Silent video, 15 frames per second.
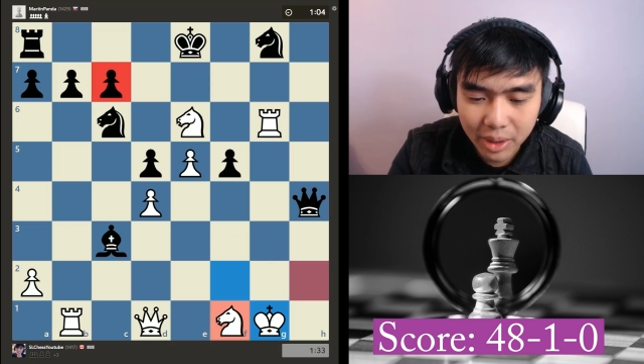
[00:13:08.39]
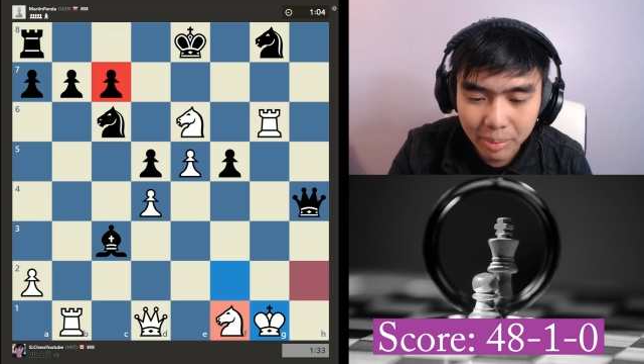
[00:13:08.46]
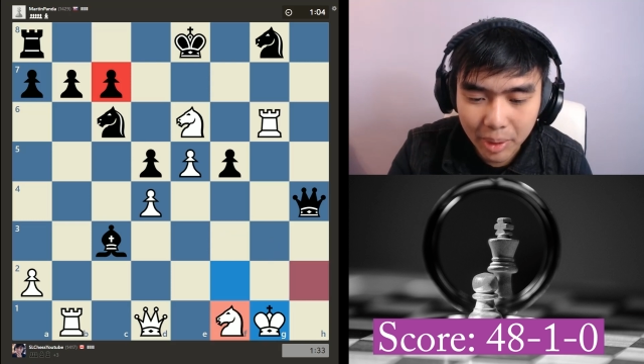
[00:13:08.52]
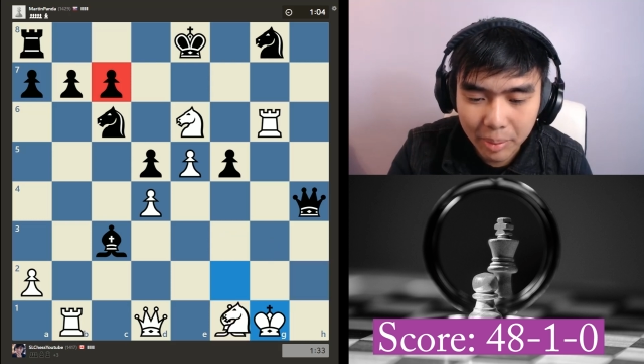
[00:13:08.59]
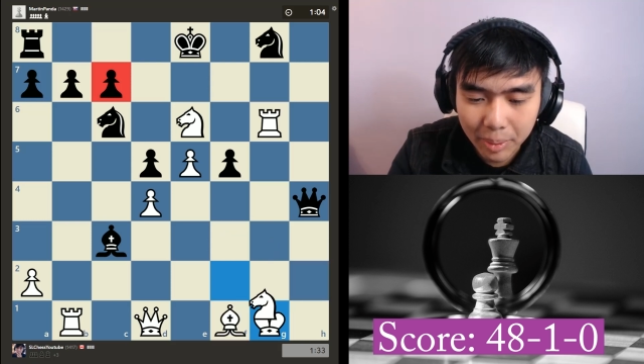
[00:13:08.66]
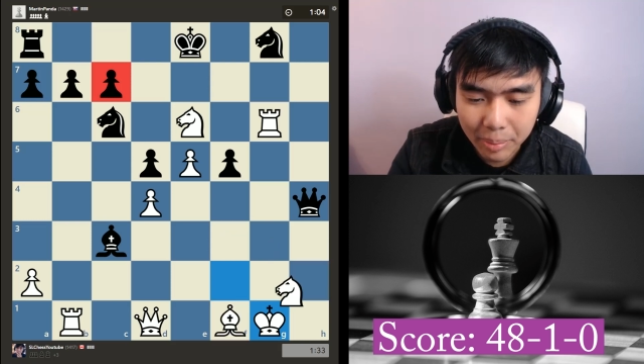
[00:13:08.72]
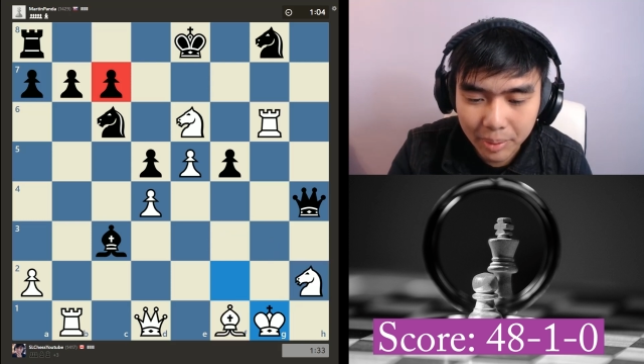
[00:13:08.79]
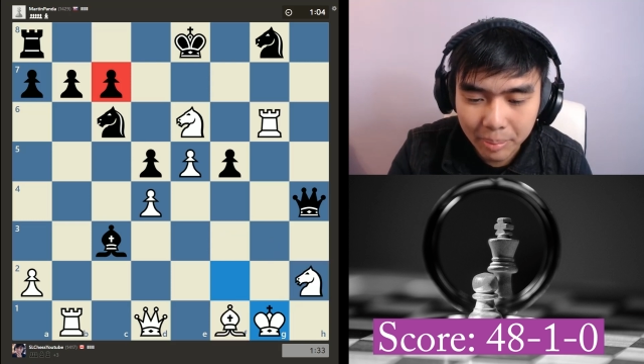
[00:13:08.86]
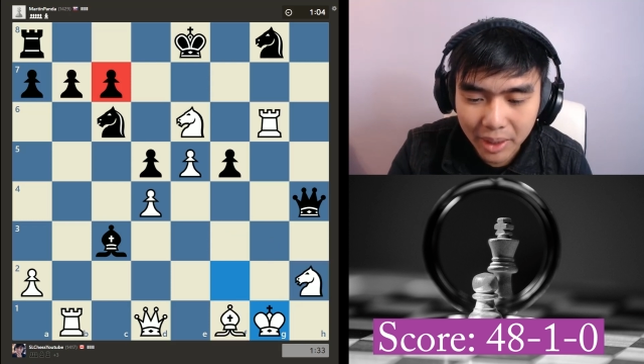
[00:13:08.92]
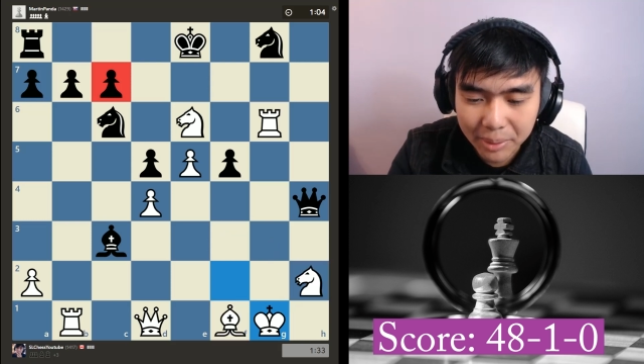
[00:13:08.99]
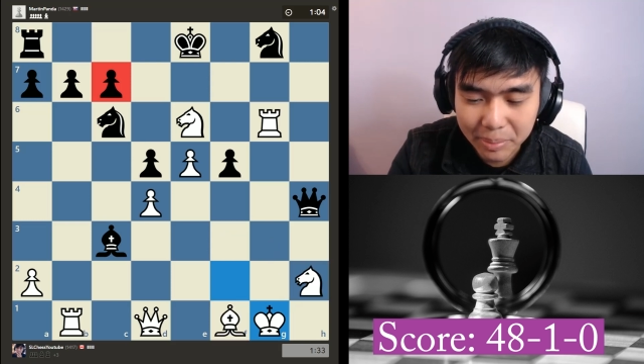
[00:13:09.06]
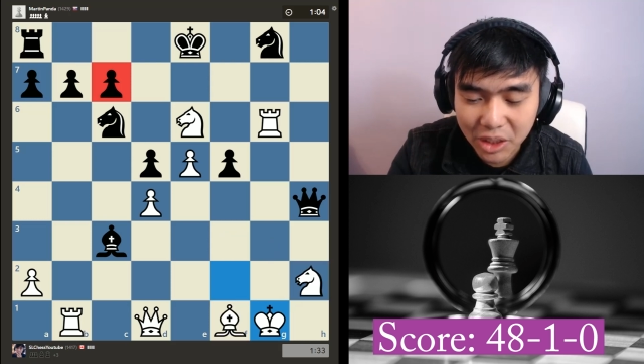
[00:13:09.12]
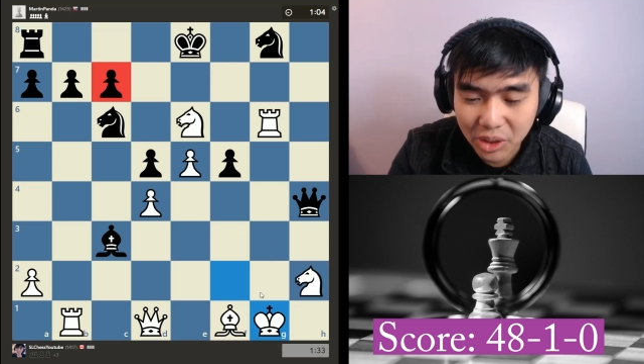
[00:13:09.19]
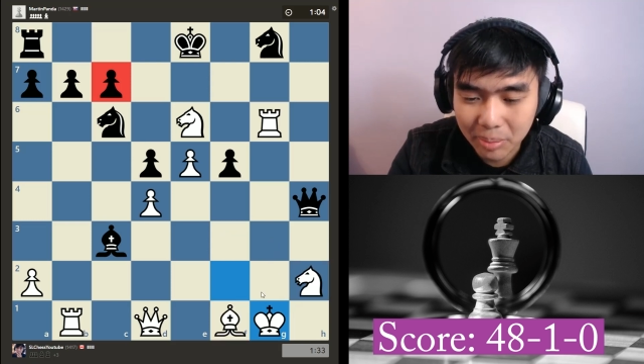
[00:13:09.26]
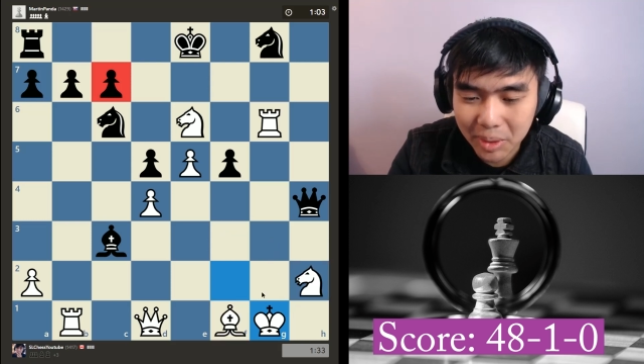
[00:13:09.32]
maybe put my
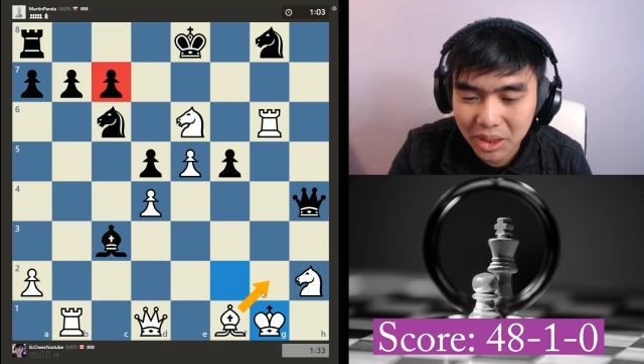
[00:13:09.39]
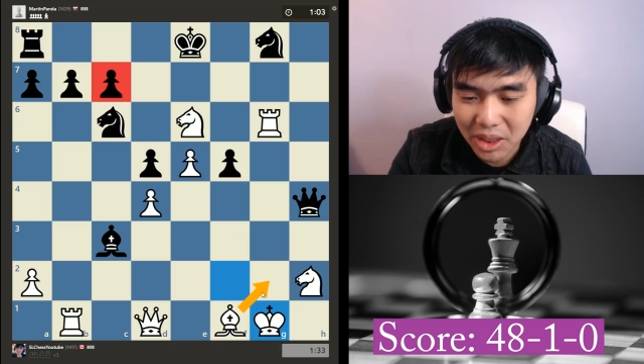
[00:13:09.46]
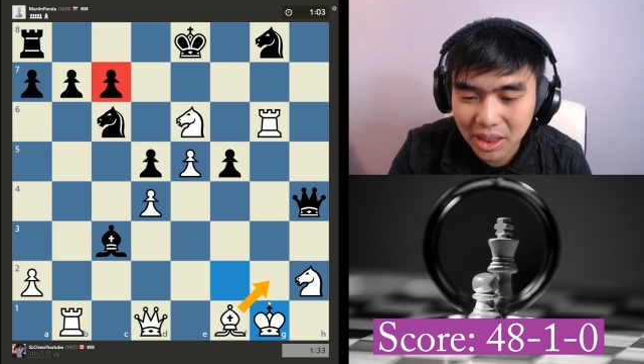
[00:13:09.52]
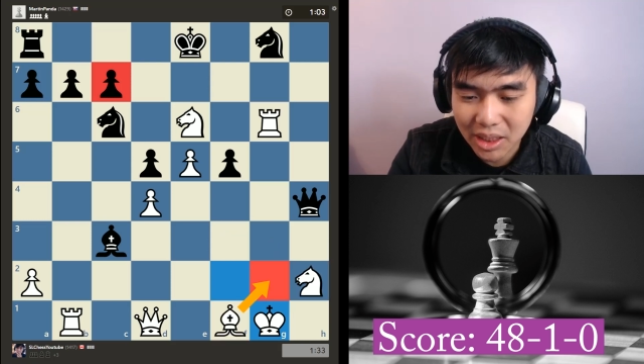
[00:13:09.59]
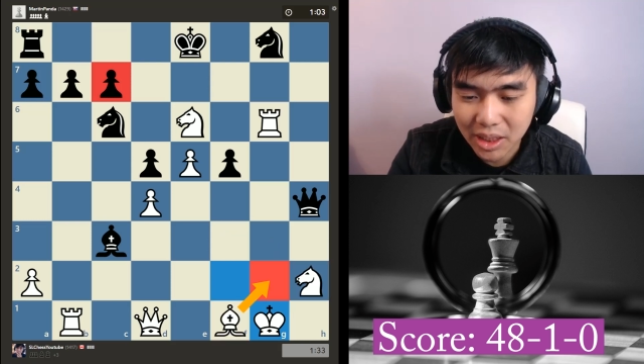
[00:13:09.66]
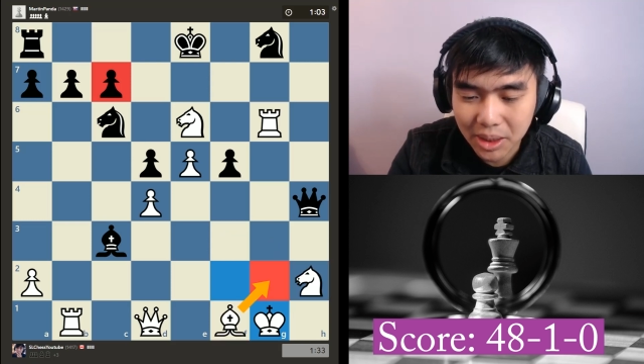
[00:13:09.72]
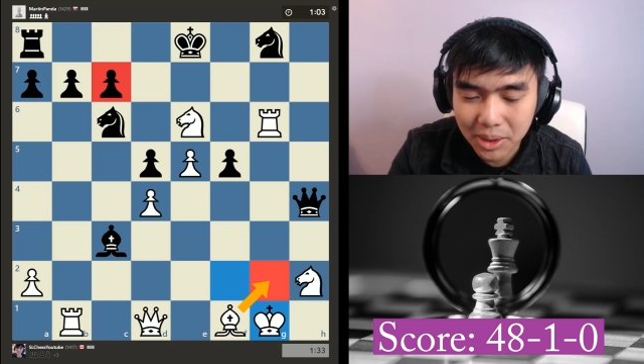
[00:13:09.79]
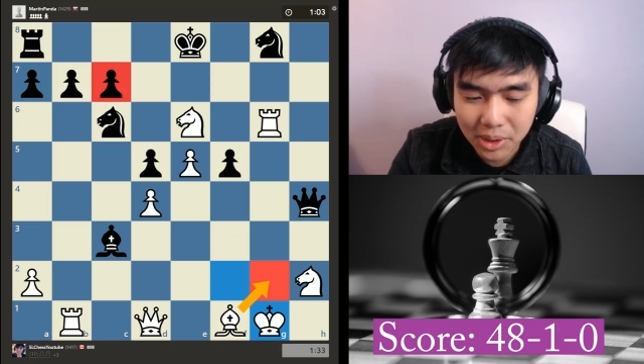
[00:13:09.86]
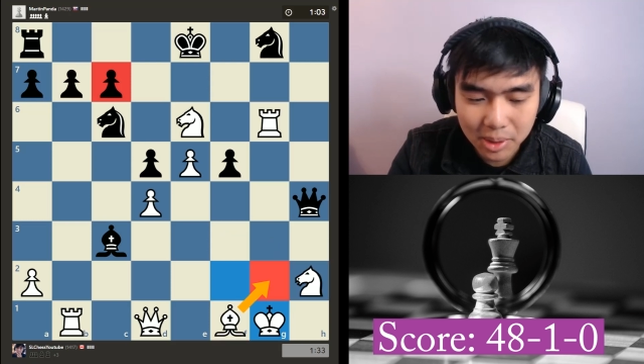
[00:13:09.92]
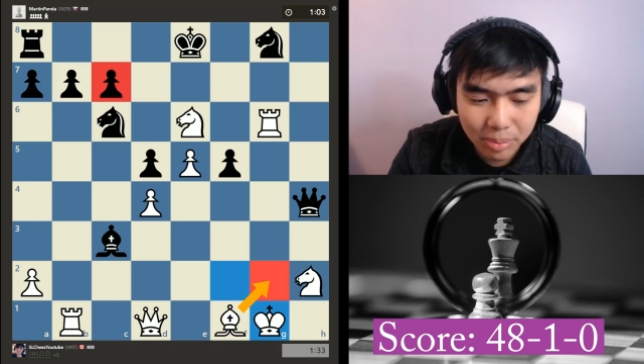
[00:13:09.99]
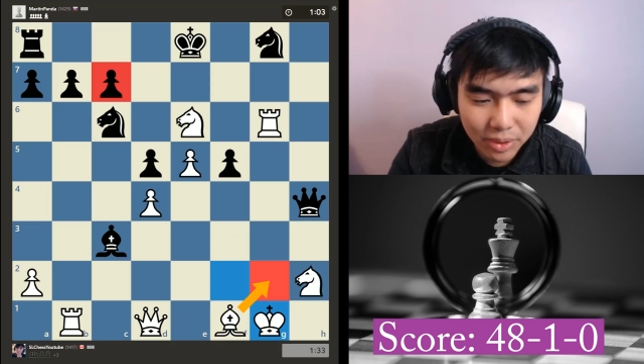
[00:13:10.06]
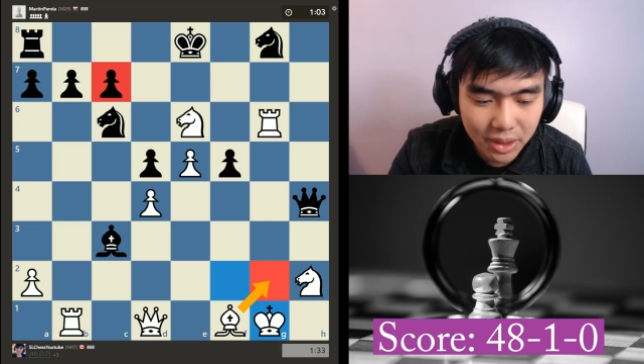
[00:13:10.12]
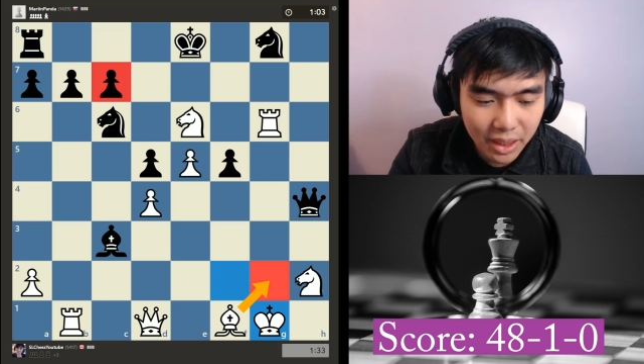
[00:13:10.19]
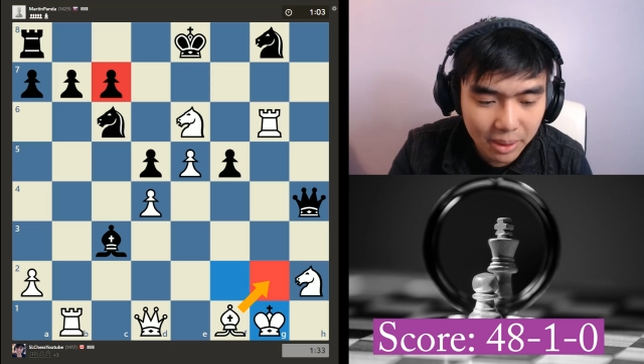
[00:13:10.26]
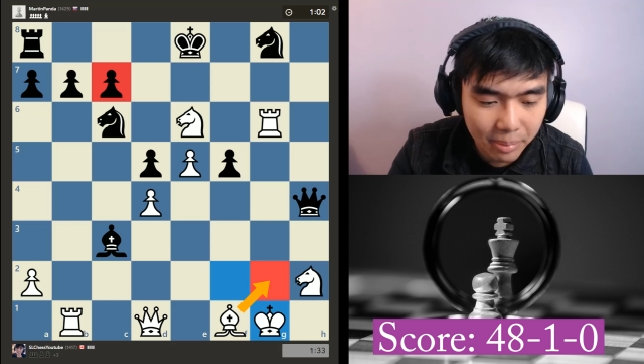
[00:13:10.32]
bishop on g2, just
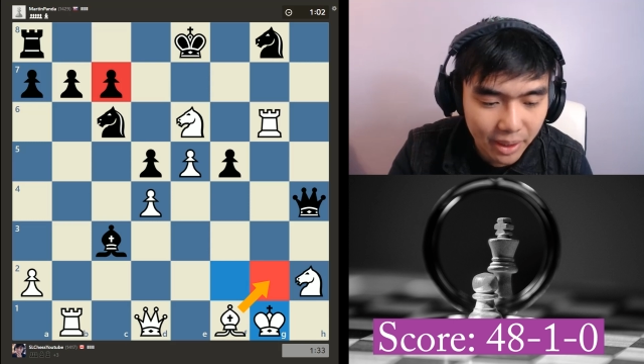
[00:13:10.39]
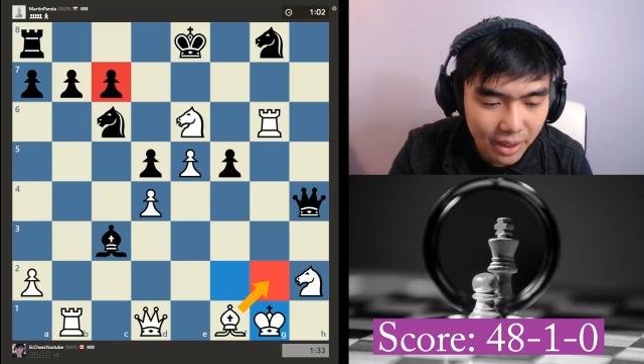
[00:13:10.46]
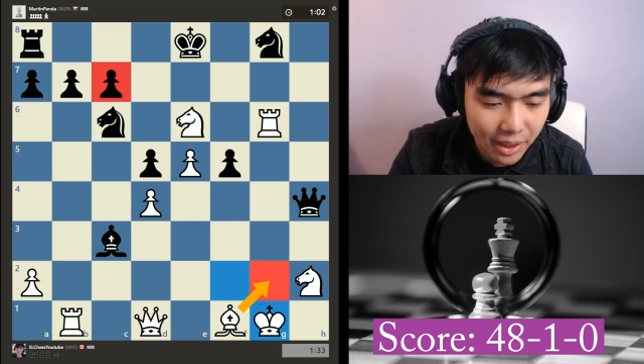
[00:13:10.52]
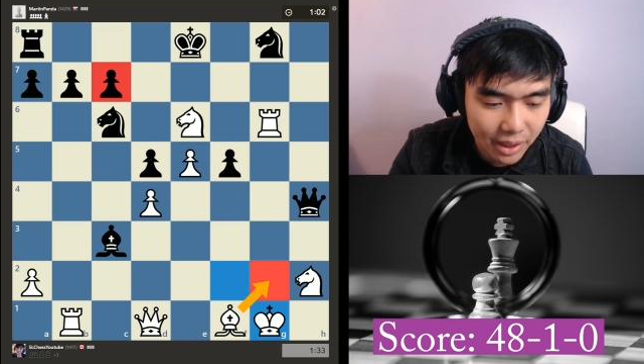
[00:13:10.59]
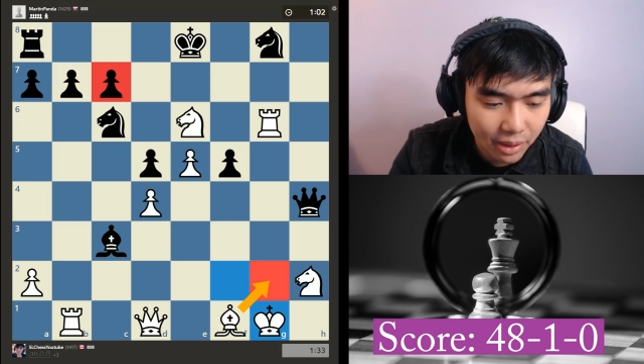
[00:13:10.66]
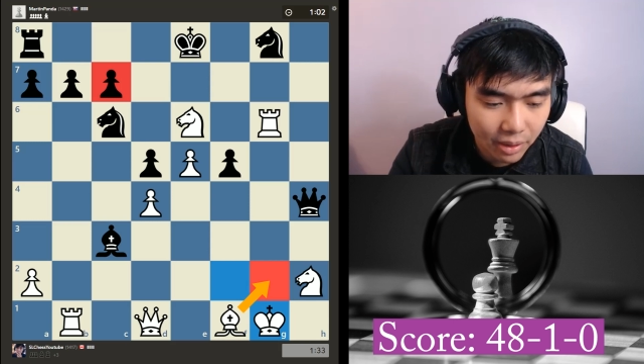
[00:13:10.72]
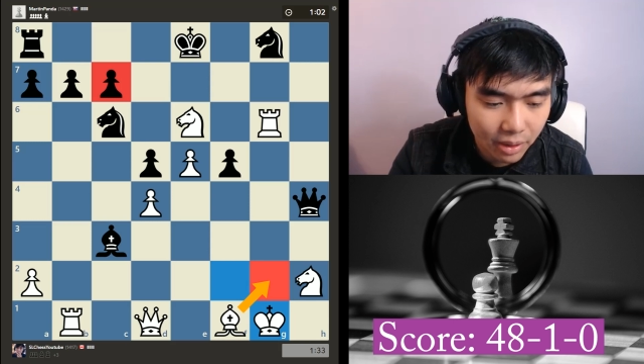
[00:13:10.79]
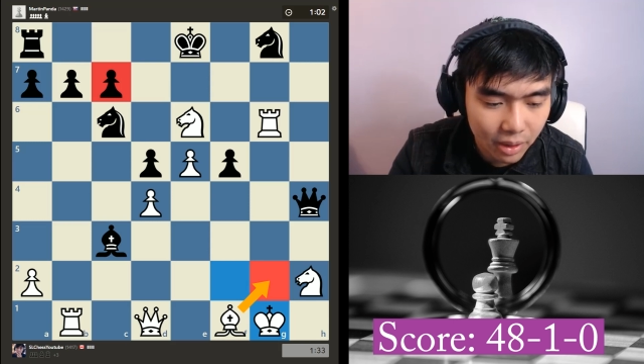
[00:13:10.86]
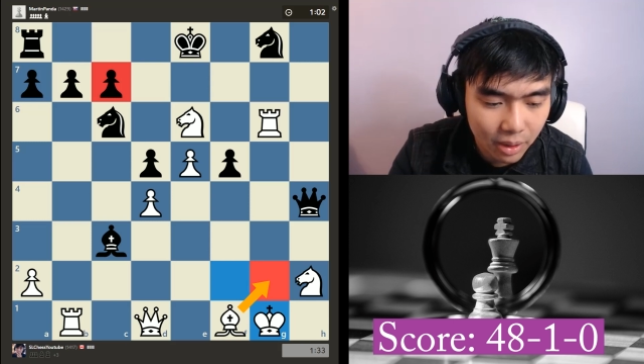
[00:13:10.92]
protect my king.